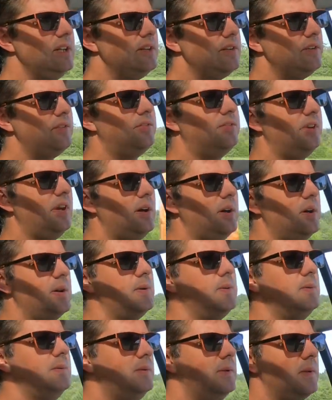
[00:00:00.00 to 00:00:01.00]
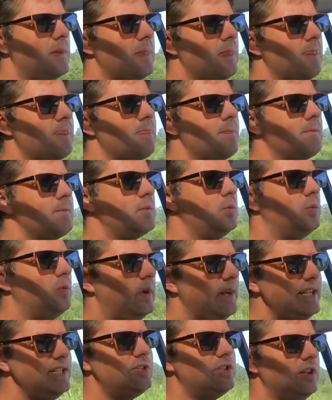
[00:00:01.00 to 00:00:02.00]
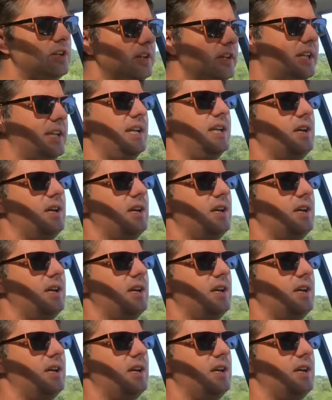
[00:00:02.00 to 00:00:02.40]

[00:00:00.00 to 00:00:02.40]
So we took it